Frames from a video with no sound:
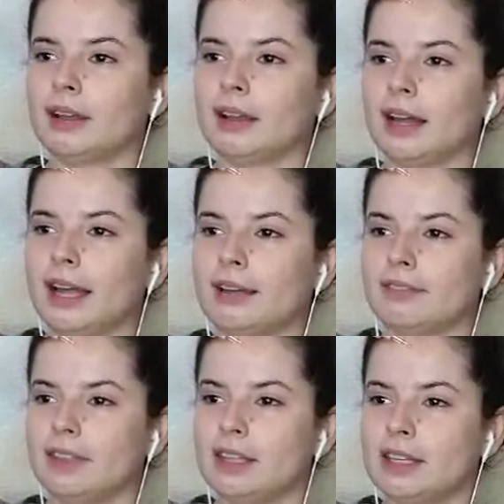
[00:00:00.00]
I have
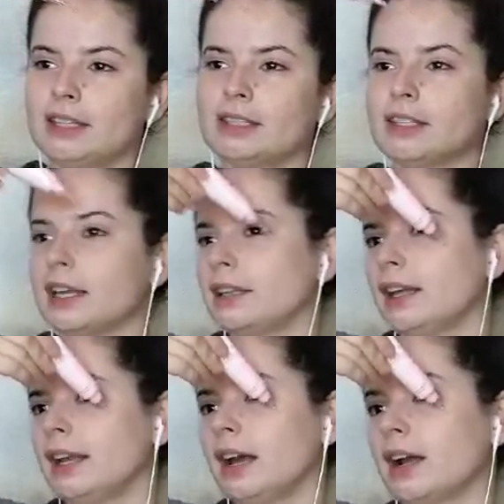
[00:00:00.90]
this and
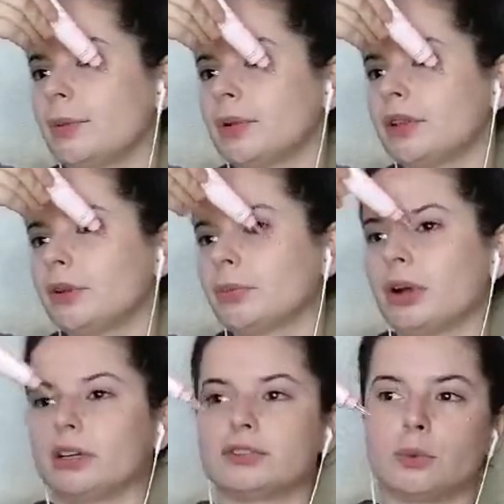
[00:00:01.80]
then a couple other
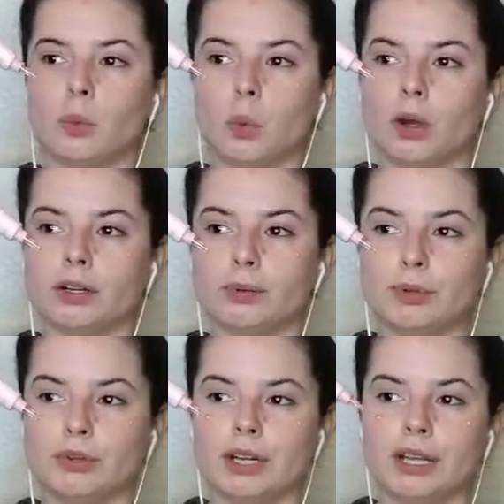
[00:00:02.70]
products from Wander
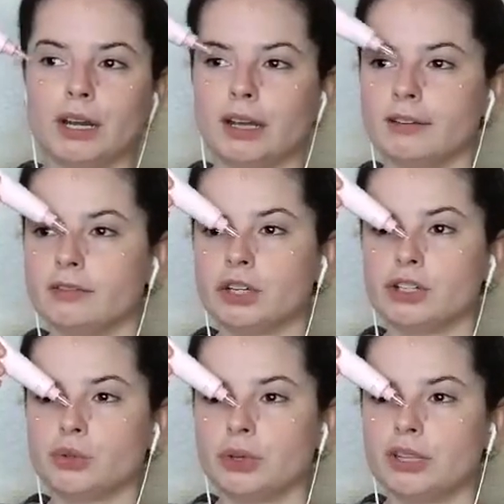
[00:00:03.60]
Beauty, and I have
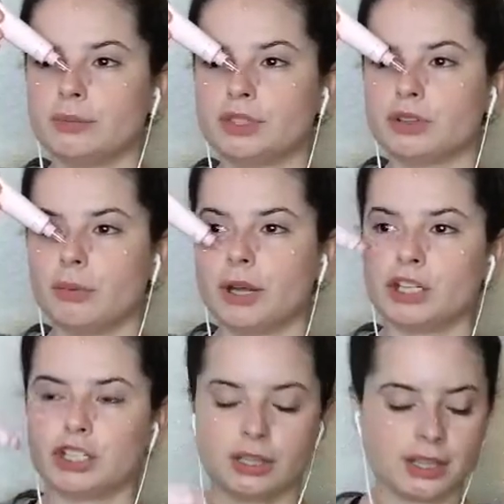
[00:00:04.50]
enjoyed them so
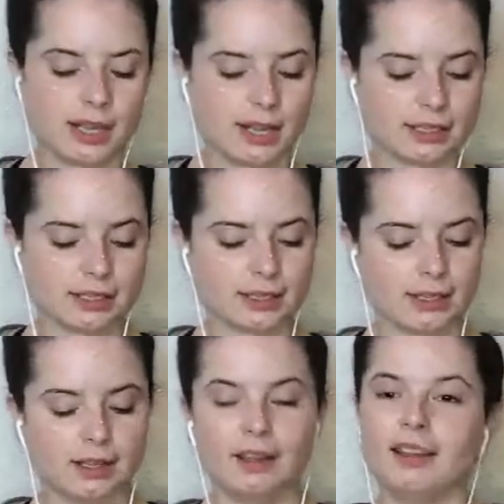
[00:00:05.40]
much that
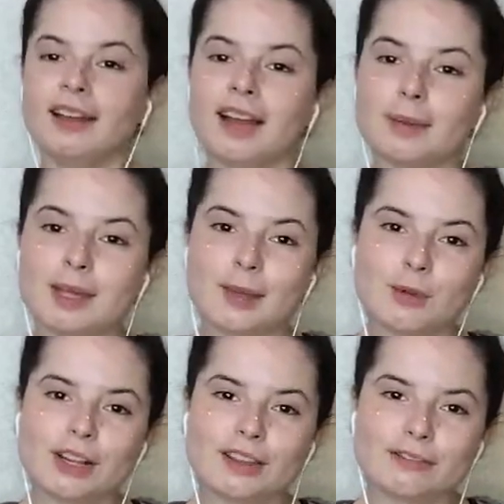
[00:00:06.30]
I became
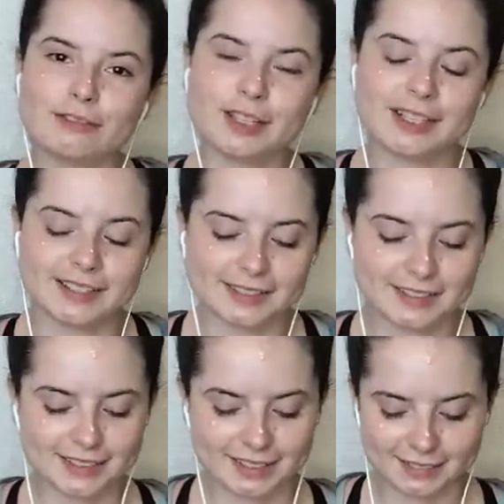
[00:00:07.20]
one of their
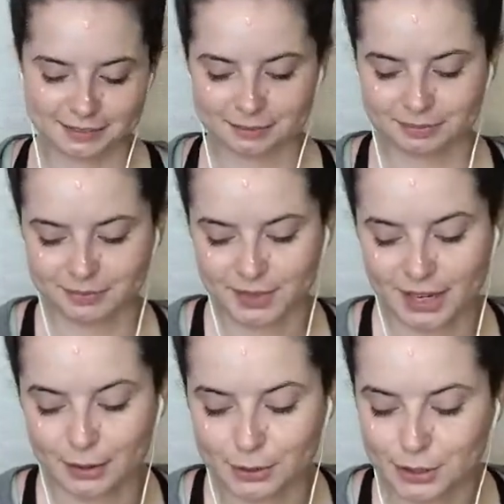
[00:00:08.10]
affiliates.
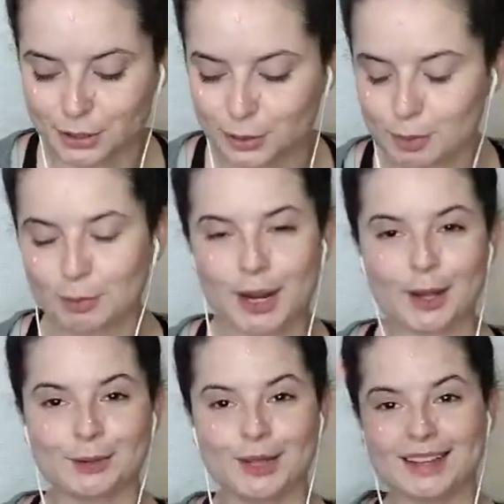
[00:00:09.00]
And I was super
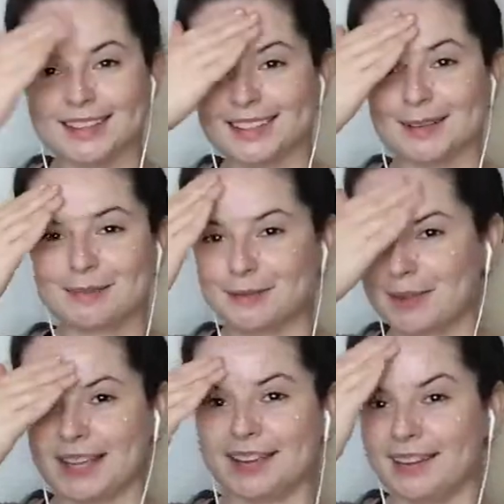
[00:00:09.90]
proud when they accepted
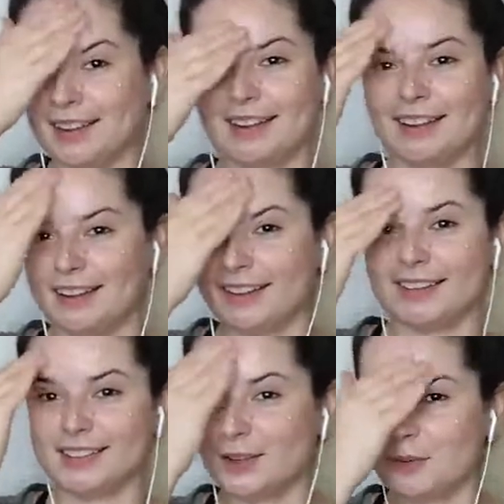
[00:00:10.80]
me
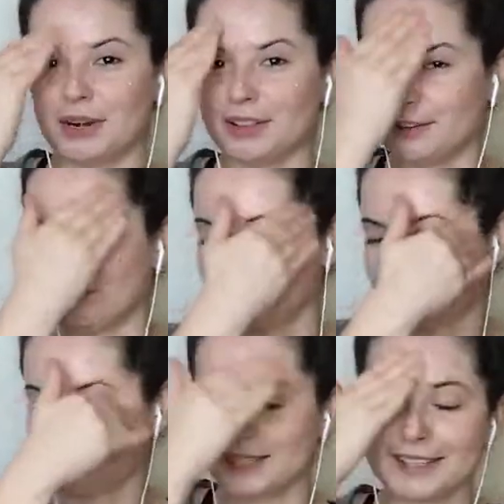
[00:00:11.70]
as one of their affiliates.
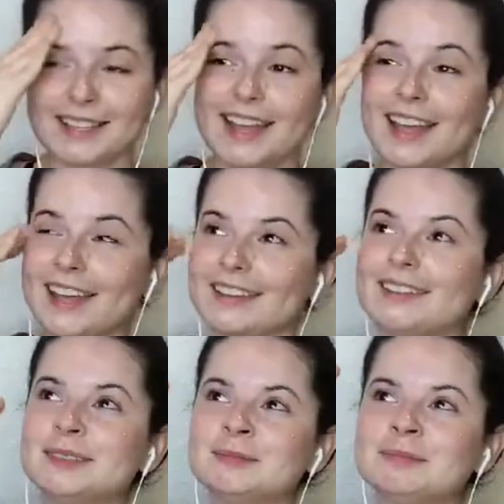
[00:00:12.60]
I was like,
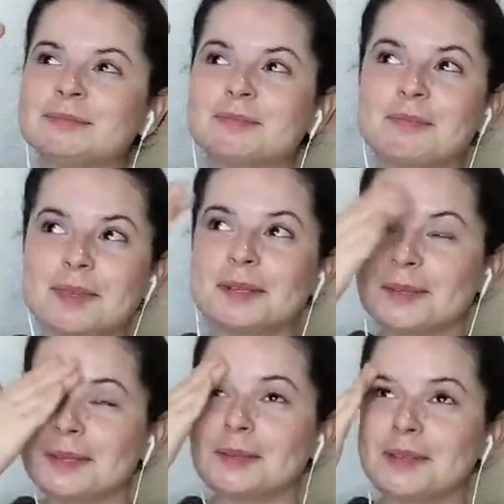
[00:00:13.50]

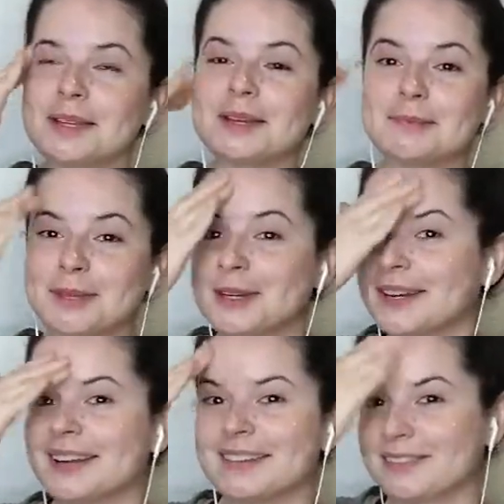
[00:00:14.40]
yay, you think I'm good
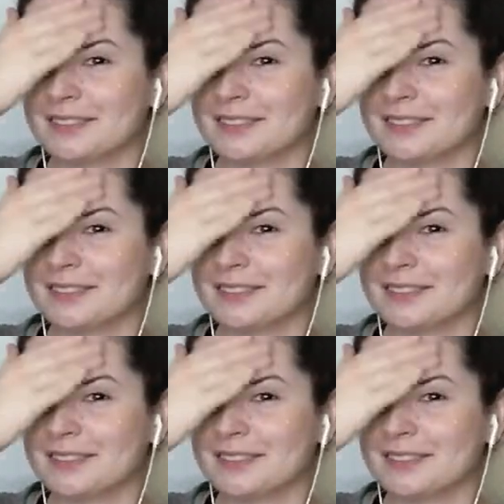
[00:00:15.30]
enough.